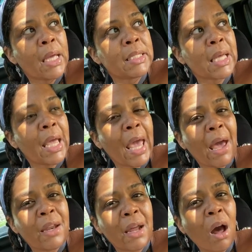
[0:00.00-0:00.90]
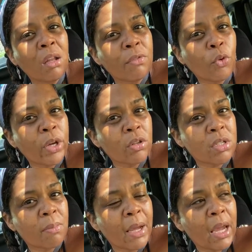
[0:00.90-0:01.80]
I added olive oil
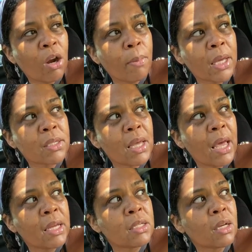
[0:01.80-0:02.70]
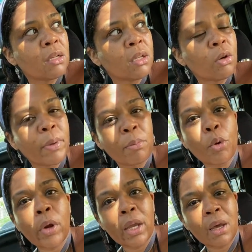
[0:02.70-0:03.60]
to my hair mix and a little bit of
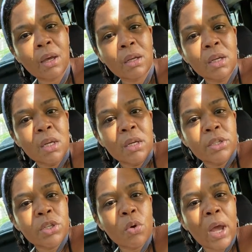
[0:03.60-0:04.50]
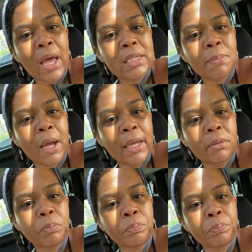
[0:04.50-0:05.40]
moringa. So as my
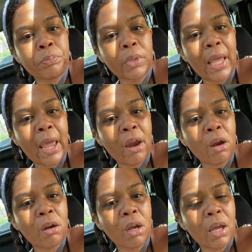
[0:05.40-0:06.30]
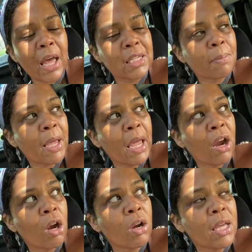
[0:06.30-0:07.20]
my
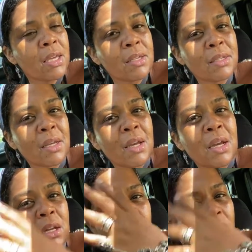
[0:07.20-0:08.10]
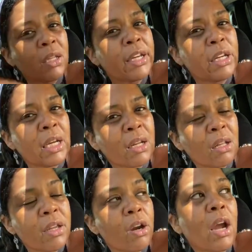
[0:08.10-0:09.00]
hair is clean and
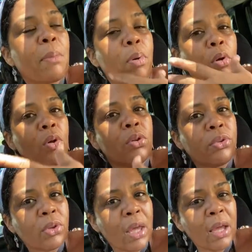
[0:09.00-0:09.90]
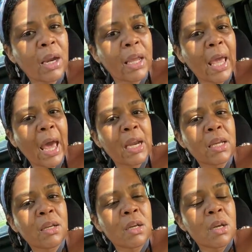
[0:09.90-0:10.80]
clear, I pulled and I added